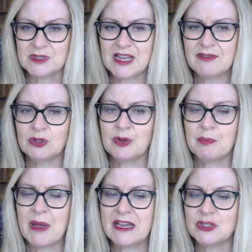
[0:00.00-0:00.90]
Have a look at
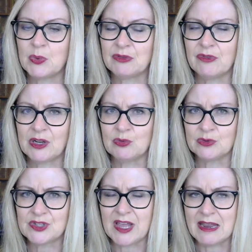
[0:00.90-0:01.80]
page 1
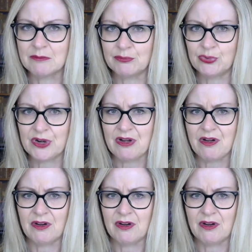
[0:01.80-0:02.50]
records and written